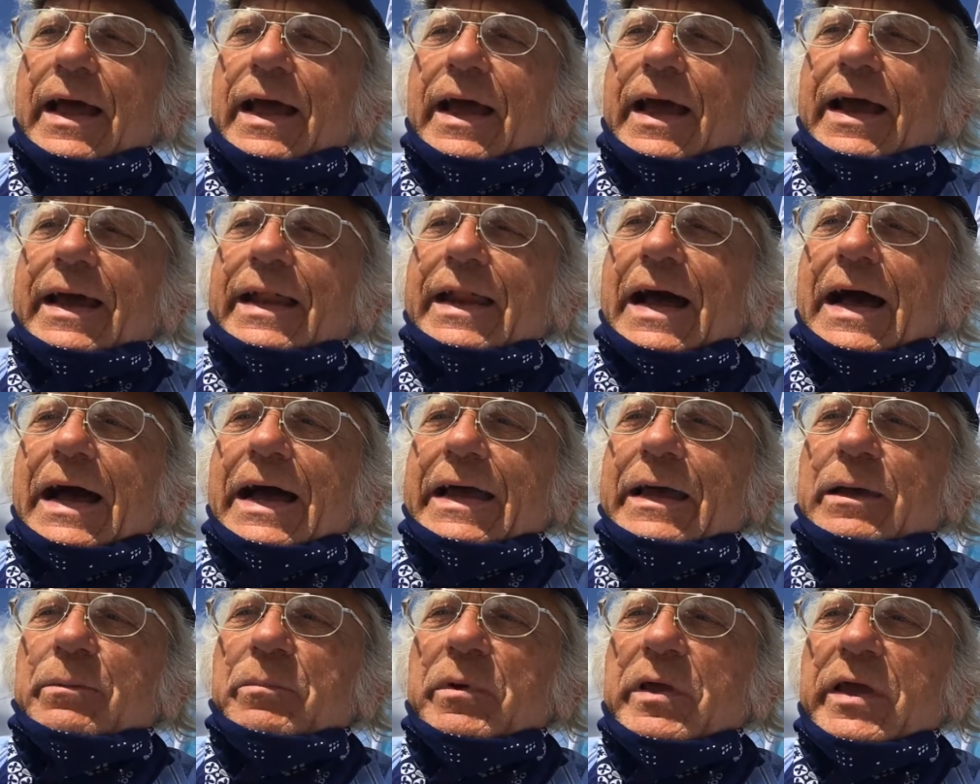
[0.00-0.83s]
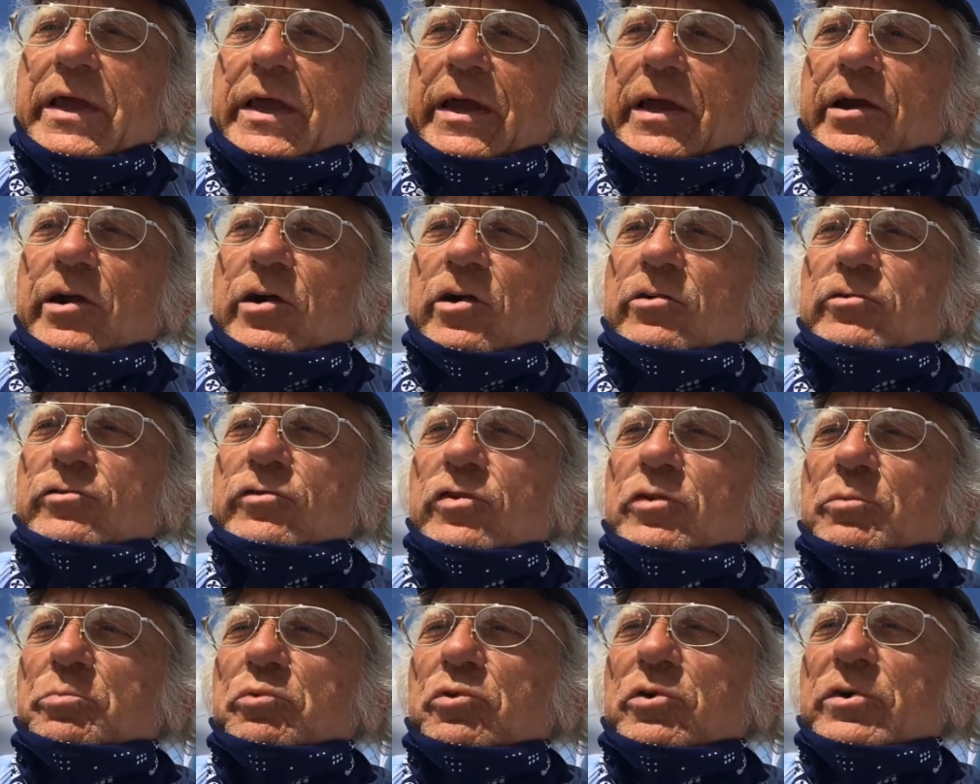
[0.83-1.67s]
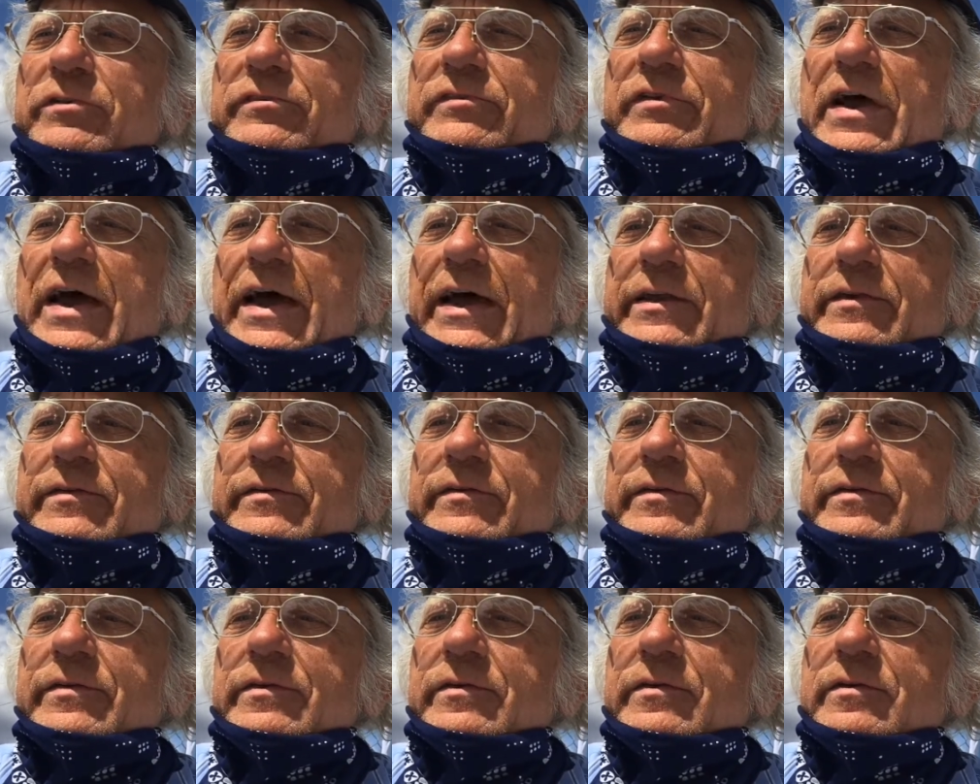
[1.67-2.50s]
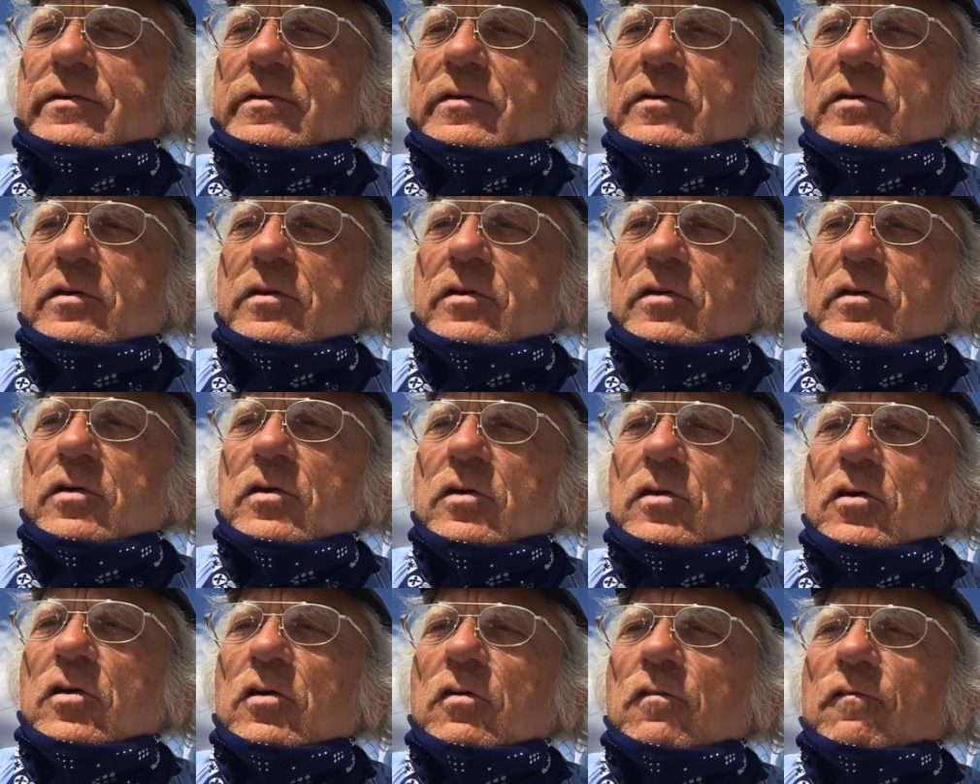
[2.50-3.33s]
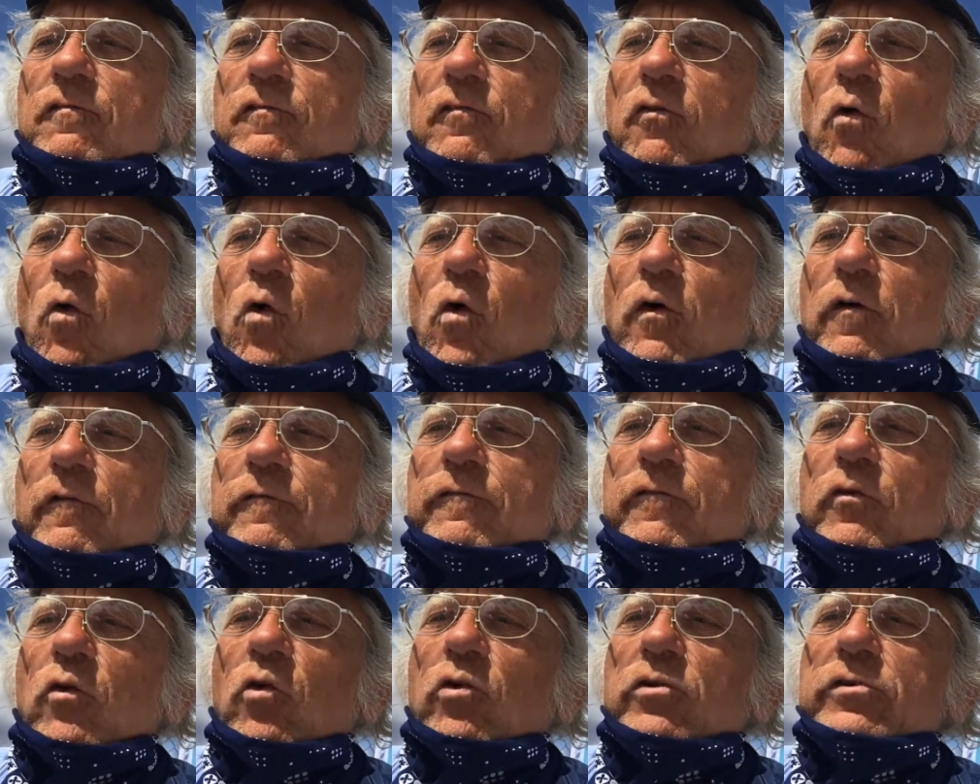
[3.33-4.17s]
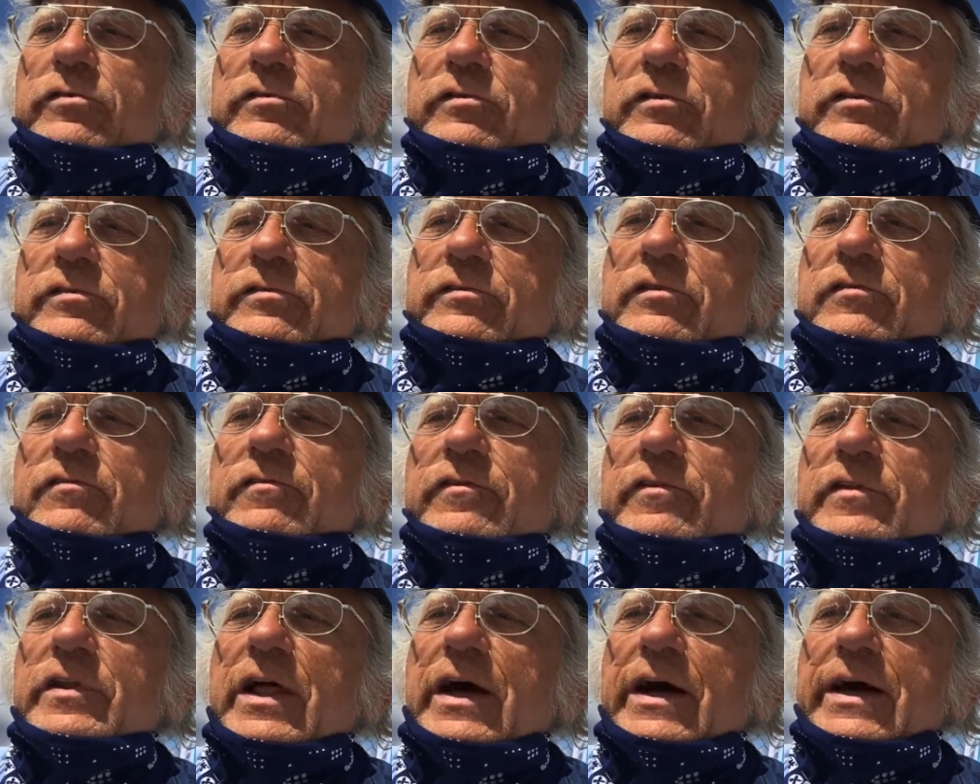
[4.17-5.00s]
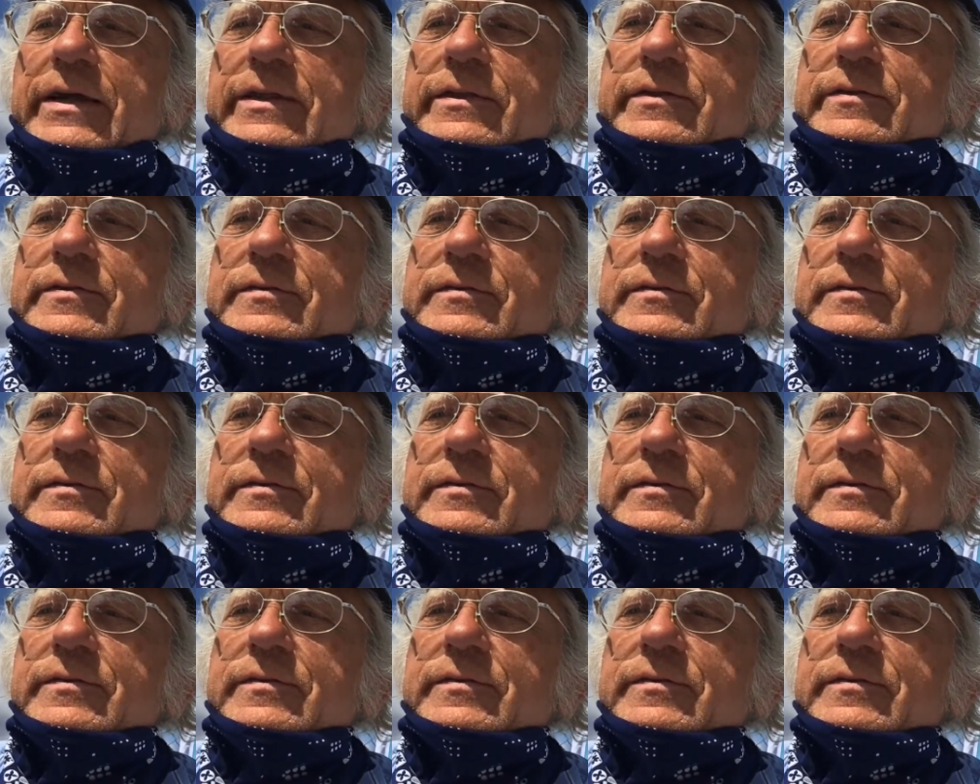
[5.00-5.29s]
and I am here to present four forces of flight.